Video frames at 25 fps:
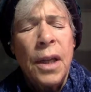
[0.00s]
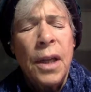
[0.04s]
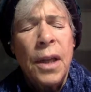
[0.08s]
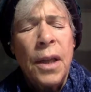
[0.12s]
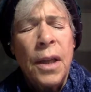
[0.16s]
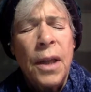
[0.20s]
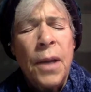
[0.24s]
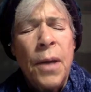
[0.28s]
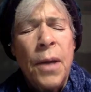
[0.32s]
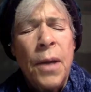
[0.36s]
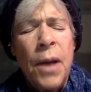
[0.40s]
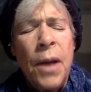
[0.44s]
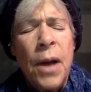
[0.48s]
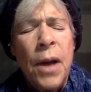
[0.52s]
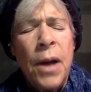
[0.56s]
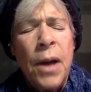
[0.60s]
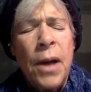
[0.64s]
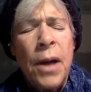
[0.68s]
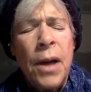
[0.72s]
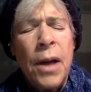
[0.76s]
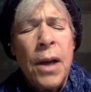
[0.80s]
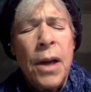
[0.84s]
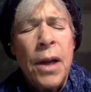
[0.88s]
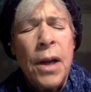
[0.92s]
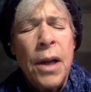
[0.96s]
Thou art
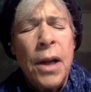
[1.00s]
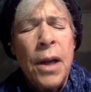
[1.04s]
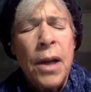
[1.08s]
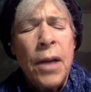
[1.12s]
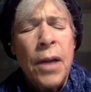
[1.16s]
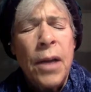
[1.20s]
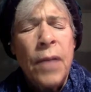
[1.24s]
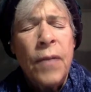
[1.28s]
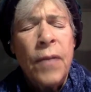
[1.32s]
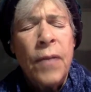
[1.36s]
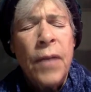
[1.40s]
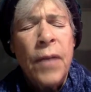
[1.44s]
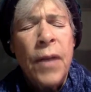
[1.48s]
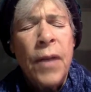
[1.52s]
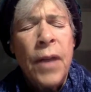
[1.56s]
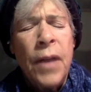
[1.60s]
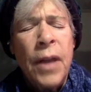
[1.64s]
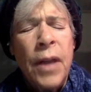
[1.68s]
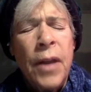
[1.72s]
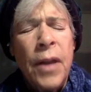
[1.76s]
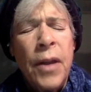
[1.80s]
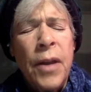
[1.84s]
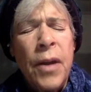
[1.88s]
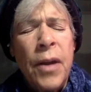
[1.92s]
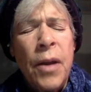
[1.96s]
verily
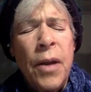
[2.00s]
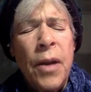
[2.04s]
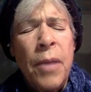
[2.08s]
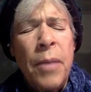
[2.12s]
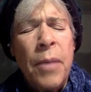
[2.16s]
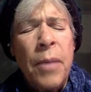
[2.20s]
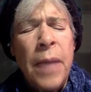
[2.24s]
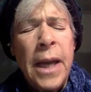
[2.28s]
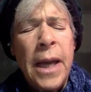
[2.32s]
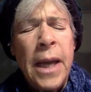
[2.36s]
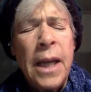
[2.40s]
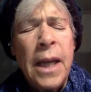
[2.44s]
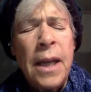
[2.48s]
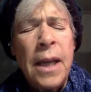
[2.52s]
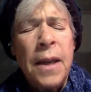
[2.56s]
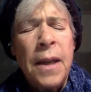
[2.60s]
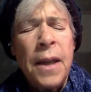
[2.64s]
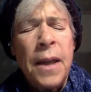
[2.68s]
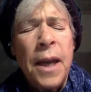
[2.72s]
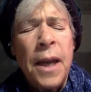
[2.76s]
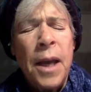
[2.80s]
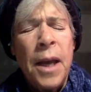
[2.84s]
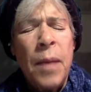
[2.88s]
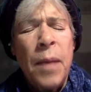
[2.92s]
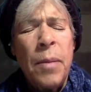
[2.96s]
the Almighty, the
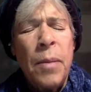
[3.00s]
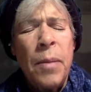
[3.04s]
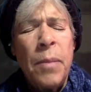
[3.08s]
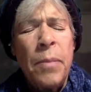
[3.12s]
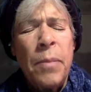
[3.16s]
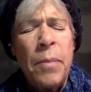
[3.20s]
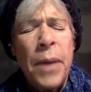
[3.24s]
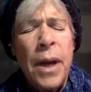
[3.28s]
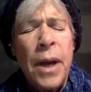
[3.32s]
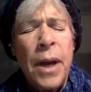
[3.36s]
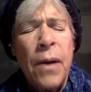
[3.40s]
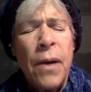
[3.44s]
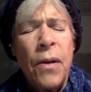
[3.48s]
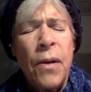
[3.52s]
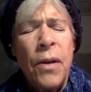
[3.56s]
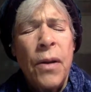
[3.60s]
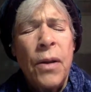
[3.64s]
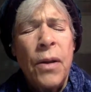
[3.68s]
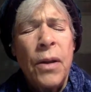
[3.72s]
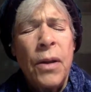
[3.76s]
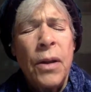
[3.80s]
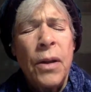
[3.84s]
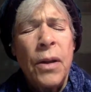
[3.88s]
help in peril,